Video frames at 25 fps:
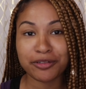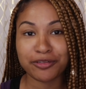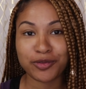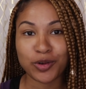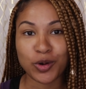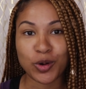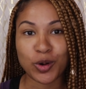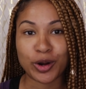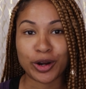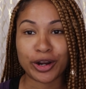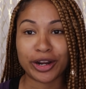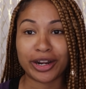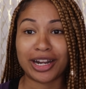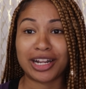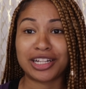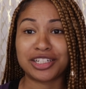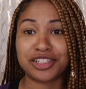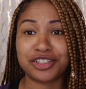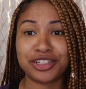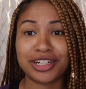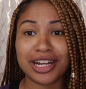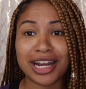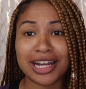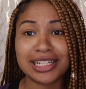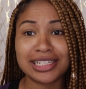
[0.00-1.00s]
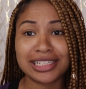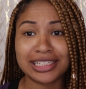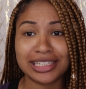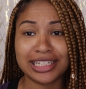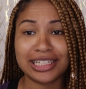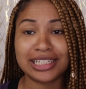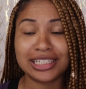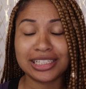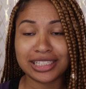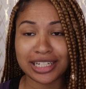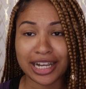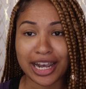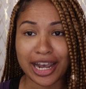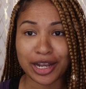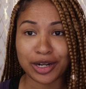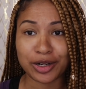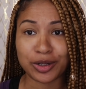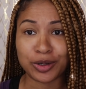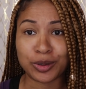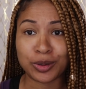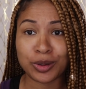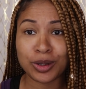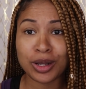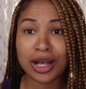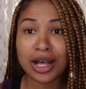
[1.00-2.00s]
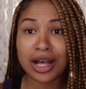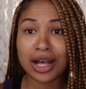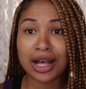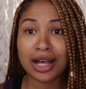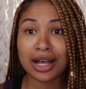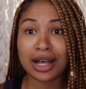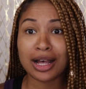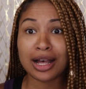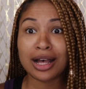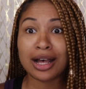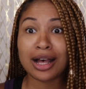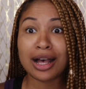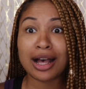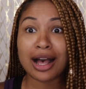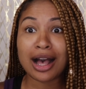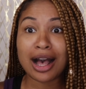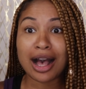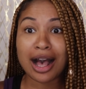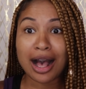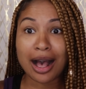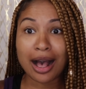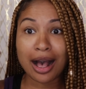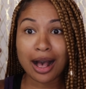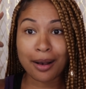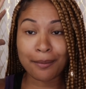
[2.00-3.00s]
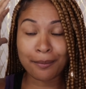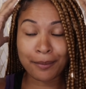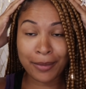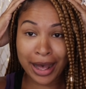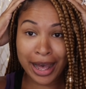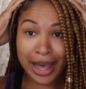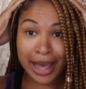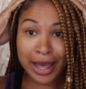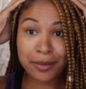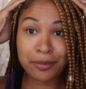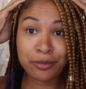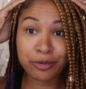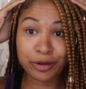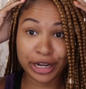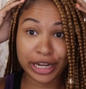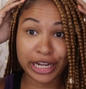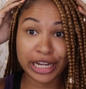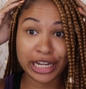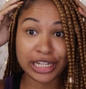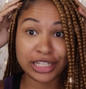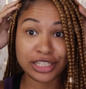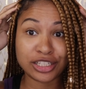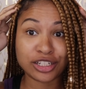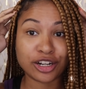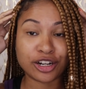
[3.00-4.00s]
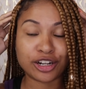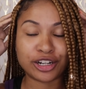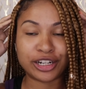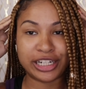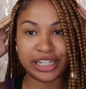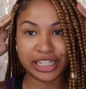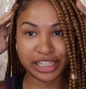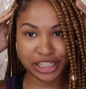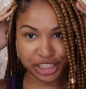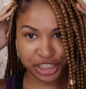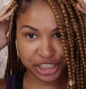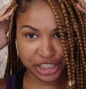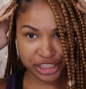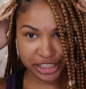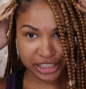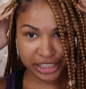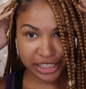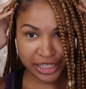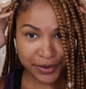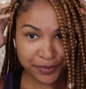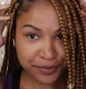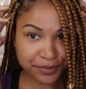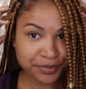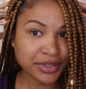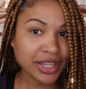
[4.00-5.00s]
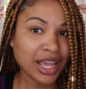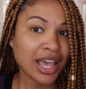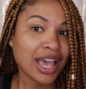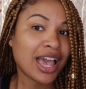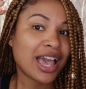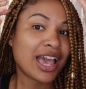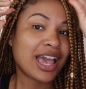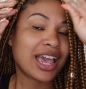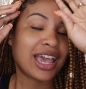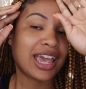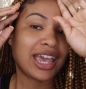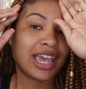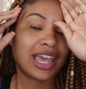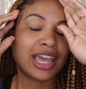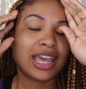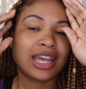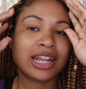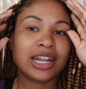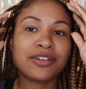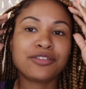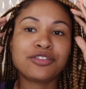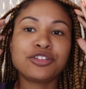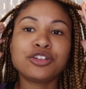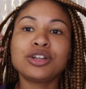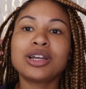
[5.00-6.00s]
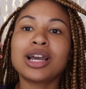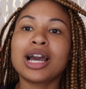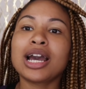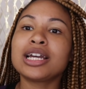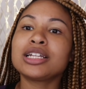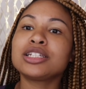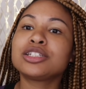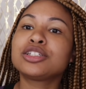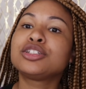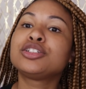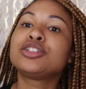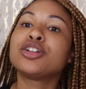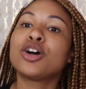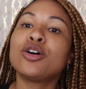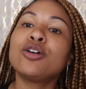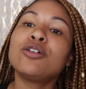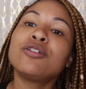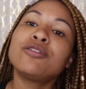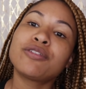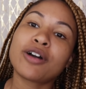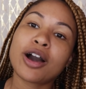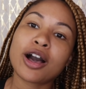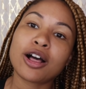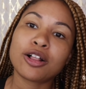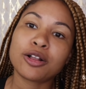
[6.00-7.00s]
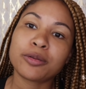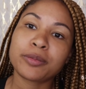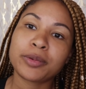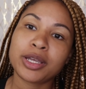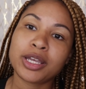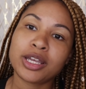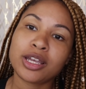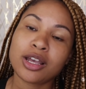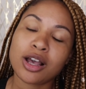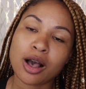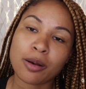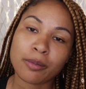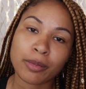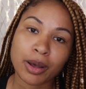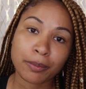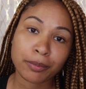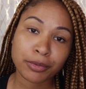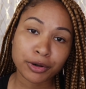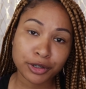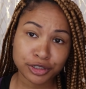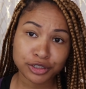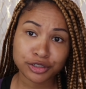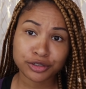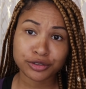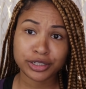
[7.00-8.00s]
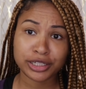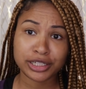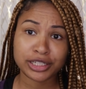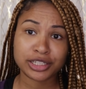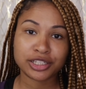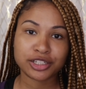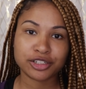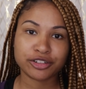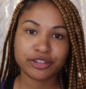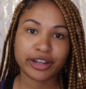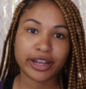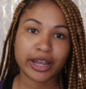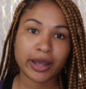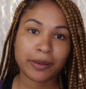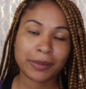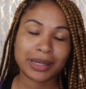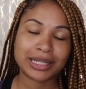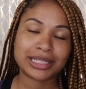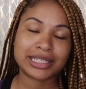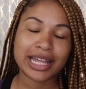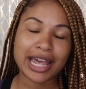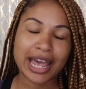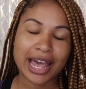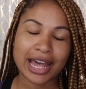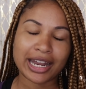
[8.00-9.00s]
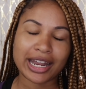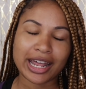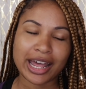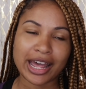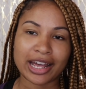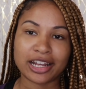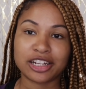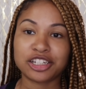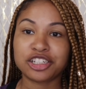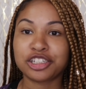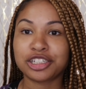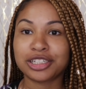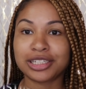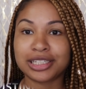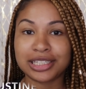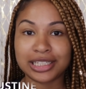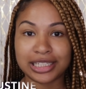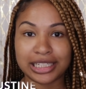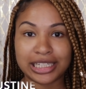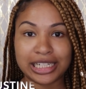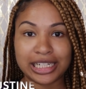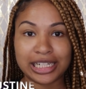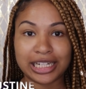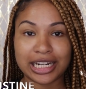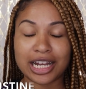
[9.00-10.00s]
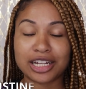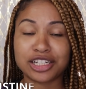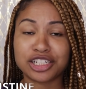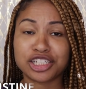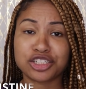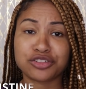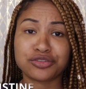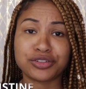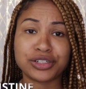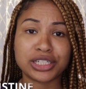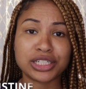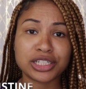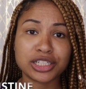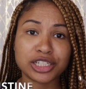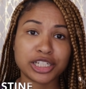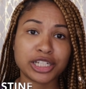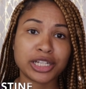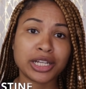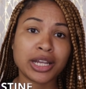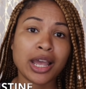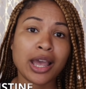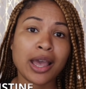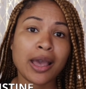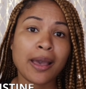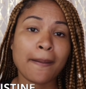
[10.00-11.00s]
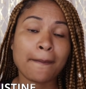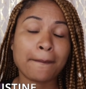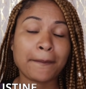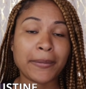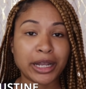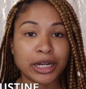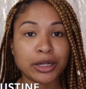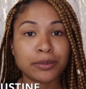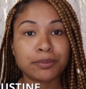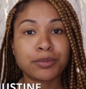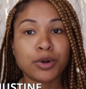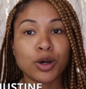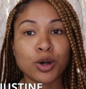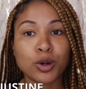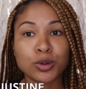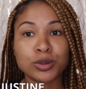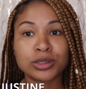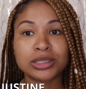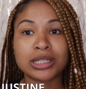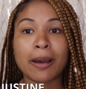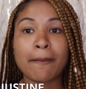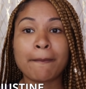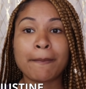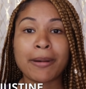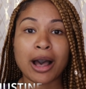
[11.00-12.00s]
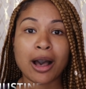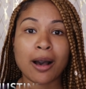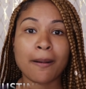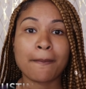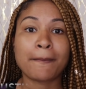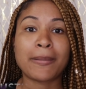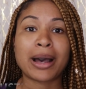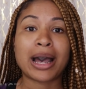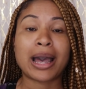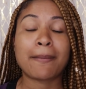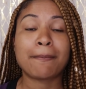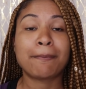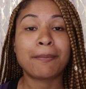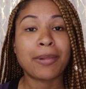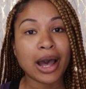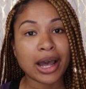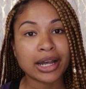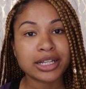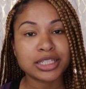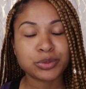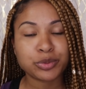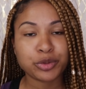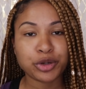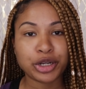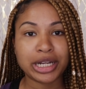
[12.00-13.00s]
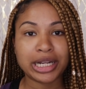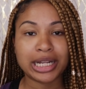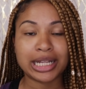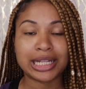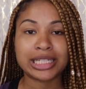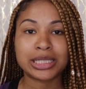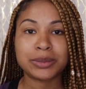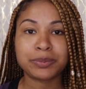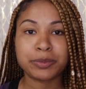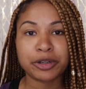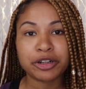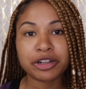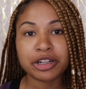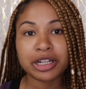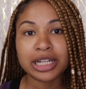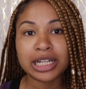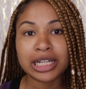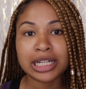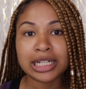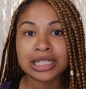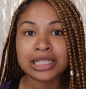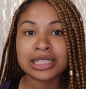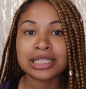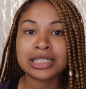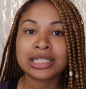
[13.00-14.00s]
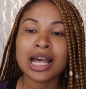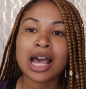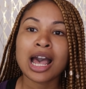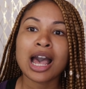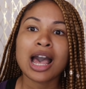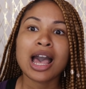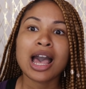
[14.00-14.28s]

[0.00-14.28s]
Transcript: before, and as you guys see in the title, my braids are itchy. And if you guys don't follow me on my personal Instagram, it's at @AshJustine. I just recently made a post about my box braid experience.